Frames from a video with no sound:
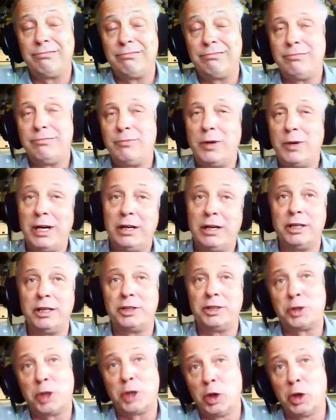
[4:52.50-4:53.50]

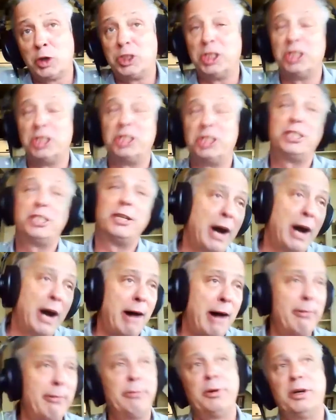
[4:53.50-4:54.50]
atrocious,
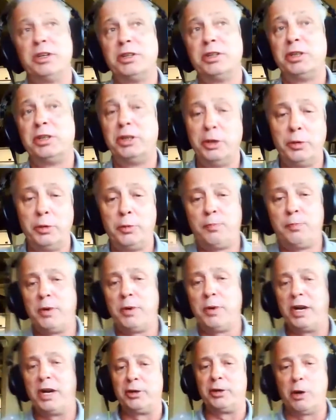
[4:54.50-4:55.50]
abominable, you put in
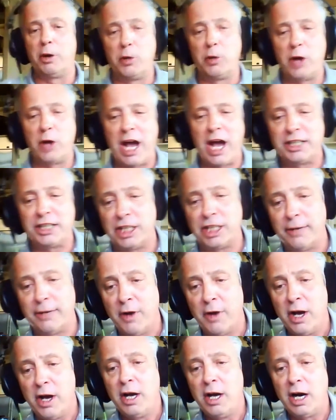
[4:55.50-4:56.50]
your own
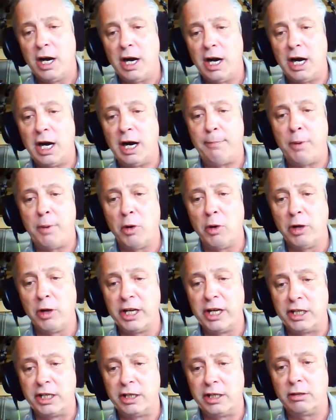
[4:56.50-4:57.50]
adjective,
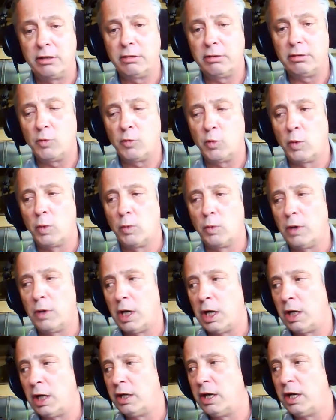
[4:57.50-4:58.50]
polling
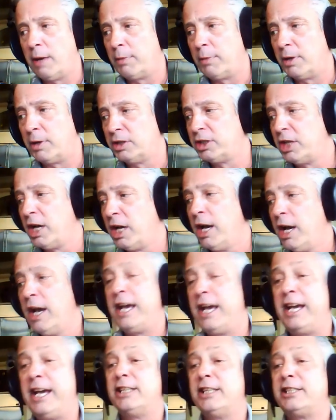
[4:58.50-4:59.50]
numbers. He
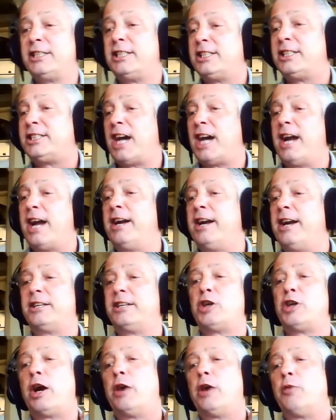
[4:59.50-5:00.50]
has decided to try
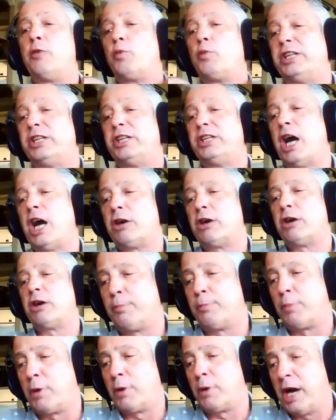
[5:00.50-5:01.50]
to reach out to the
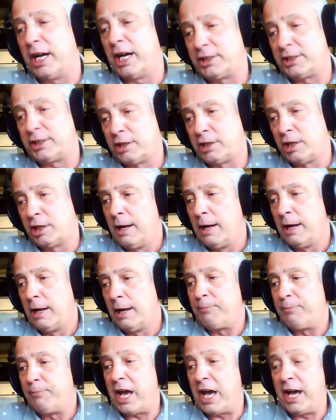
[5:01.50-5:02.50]
press.
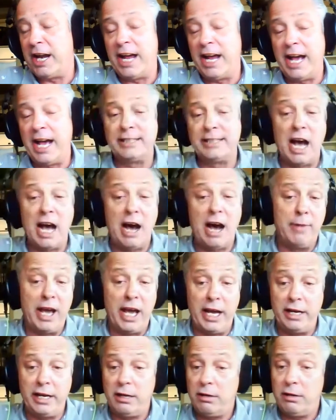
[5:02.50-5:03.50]
and has now
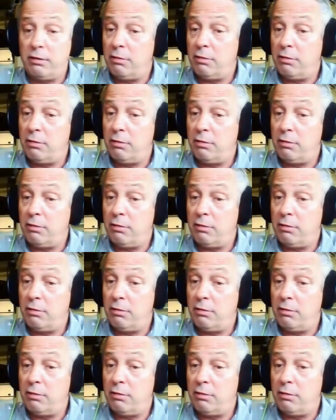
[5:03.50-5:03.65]
made,